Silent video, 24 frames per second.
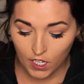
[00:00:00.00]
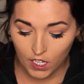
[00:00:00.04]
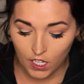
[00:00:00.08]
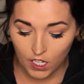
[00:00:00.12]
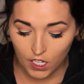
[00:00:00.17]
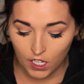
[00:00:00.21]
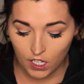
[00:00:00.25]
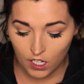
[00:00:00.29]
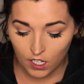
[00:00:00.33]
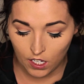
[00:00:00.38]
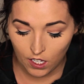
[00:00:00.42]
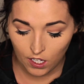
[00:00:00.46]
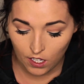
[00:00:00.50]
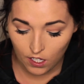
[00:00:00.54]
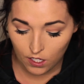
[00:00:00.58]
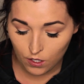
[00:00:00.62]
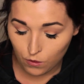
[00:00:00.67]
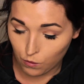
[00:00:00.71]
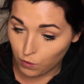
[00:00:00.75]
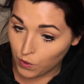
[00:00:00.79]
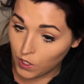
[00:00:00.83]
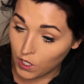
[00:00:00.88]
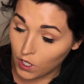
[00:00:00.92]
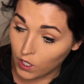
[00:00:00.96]

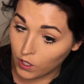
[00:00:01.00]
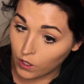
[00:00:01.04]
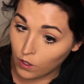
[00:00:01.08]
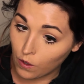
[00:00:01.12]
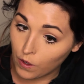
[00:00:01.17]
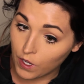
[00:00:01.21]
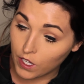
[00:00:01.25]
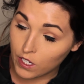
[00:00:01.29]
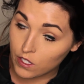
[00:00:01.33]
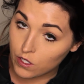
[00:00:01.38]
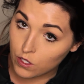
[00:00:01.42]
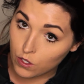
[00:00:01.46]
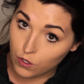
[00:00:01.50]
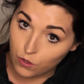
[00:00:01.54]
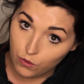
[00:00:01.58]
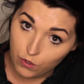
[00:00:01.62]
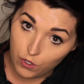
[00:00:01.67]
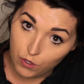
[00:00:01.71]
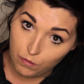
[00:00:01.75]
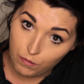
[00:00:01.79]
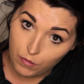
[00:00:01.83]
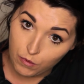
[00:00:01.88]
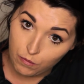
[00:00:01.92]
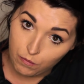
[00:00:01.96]
And we are going as a
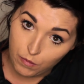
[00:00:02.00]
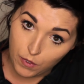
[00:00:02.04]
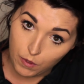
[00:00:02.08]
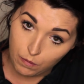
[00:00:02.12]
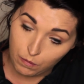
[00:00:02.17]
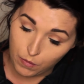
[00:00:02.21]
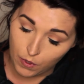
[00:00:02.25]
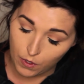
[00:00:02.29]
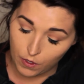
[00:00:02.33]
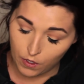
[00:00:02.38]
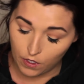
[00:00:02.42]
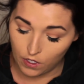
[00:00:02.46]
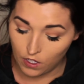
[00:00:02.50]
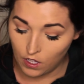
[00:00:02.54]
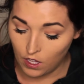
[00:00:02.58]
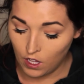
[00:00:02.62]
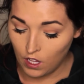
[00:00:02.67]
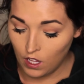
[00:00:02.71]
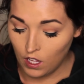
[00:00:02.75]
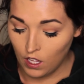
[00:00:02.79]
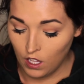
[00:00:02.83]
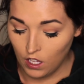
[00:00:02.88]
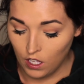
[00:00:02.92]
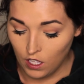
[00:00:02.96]
group of people
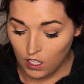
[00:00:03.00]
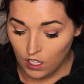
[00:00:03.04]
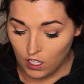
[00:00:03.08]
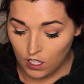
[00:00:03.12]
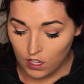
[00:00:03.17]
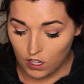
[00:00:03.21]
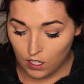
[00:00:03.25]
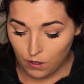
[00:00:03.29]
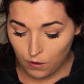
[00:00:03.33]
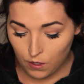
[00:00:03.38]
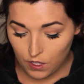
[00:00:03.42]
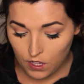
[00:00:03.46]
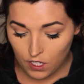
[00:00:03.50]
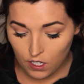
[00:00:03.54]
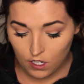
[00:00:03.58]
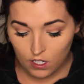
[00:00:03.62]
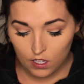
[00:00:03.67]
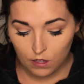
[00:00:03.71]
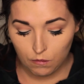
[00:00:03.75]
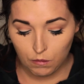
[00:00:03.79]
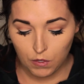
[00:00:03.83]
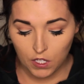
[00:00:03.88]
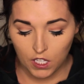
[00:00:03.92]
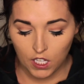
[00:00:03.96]
that were there in
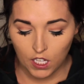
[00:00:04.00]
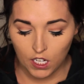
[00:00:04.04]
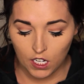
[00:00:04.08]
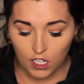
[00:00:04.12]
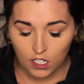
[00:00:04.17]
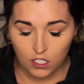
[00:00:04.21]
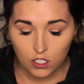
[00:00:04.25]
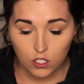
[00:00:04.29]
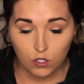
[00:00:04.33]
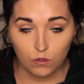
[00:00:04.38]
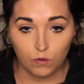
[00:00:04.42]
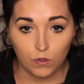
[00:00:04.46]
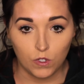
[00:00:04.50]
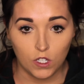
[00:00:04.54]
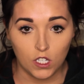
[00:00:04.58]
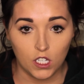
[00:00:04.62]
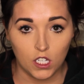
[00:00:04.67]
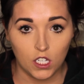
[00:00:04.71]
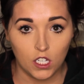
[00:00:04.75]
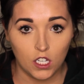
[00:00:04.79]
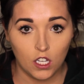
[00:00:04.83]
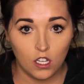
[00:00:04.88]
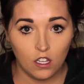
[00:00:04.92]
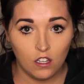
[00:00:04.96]
the beginning
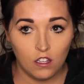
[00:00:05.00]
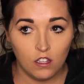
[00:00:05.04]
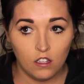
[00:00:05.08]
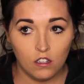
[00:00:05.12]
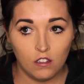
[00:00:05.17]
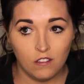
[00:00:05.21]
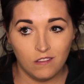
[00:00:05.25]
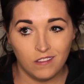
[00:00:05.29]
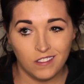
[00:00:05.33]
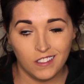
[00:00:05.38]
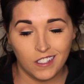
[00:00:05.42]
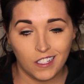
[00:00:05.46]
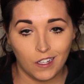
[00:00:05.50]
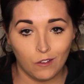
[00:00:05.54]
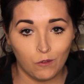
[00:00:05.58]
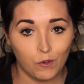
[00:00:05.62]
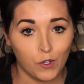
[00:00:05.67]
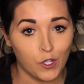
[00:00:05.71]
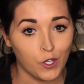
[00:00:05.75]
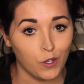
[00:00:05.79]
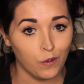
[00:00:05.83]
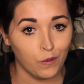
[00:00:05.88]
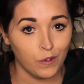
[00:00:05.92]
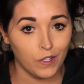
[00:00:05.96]
to like a
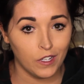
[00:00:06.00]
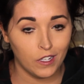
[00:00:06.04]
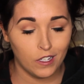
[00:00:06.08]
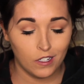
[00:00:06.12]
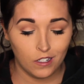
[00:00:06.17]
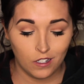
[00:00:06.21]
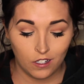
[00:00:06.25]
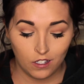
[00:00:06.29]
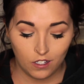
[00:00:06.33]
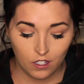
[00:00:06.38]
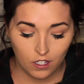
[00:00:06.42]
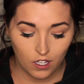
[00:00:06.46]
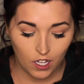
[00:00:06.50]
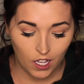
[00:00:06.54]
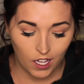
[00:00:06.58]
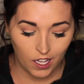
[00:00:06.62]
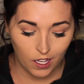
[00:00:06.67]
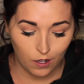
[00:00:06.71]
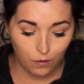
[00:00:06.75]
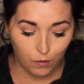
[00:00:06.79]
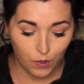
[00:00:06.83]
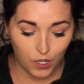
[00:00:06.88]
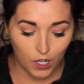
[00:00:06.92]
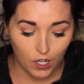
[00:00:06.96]
reunion,
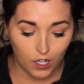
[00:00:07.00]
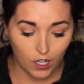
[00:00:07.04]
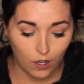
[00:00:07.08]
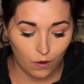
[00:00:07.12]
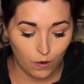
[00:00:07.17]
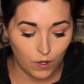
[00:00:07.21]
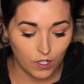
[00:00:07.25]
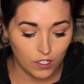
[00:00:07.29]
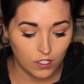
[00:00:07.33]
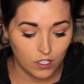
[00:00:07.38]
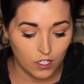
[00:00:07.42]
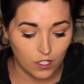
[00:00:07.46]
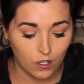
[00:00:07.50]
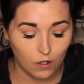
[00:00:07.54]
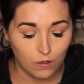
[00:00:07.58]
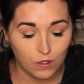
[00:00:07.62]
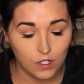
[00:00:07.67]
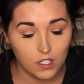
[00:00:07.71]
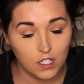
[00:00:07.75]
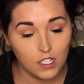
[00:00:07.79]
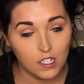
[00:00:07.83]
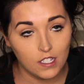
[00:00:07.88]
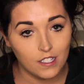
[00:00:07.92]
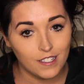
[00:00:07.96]
and we are going to go
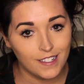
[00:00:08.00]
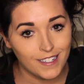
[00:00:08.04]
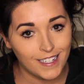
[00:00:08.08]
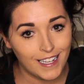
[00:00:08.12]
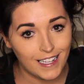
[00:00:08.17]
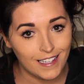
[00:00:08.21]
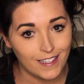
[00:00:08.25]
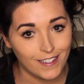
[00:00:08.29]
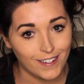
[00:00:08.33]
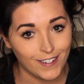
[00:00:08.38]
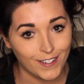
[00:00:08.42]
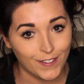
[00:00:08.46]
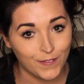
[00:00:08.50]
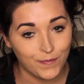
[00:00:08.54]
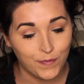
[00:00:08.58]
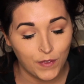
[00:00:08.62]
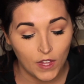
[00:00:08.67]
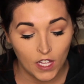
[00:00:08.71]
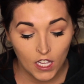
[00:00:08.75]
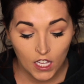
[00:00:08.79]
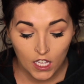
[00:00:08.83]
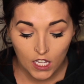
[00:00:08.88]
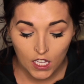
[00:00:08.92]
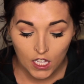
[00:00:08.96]
see it together.
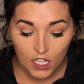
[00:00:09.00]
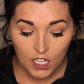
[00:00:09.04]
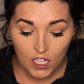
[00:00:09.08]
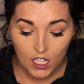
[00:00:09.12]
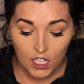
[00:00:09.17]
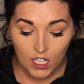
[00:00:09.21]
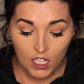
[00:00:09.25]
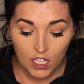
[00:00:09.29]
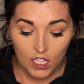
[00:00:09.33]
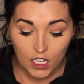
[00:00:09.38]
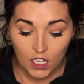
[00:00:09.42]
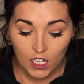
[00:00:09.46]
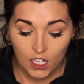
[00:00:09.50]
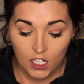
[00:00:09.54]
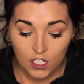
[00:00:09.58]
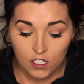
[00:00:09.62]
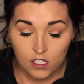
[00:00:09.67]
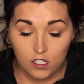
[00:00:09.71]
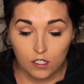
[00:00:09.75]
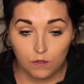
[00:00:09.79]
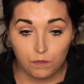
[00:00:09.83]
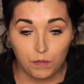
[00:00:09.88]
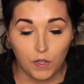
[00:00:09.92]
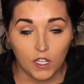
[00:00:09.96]

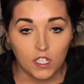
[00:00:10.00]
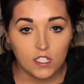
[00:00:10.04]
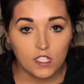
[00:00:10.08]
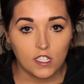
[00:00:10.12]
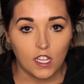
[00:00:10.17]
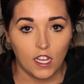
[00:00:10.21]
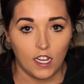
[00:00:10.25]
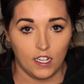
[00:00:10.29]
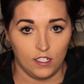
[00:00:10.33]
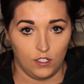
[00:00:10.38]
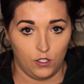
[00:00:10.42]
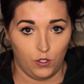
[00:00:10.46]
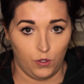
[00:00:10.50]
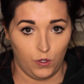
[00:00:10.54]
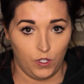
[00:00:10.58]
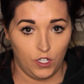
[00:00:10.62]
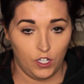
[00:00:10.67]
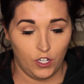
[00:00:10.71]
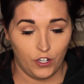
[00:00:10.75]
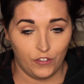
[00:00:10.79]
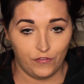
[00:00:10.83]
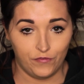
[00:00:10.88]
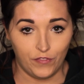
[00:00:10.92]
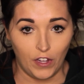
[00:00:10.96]
So Belle's contour,
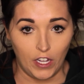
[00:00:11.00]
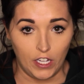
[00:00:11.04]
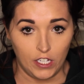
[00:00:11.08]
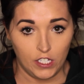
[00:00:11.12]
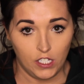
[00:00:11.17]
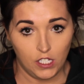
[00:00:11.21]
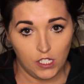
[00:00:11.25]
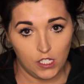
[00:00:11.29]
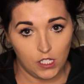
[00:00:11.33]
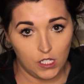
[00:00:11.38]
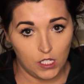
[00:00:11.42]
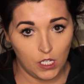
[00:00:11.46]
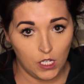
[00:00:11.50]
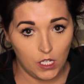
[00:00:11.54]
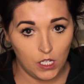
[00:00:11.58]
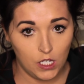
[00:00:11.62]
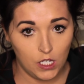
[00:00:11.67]
her face.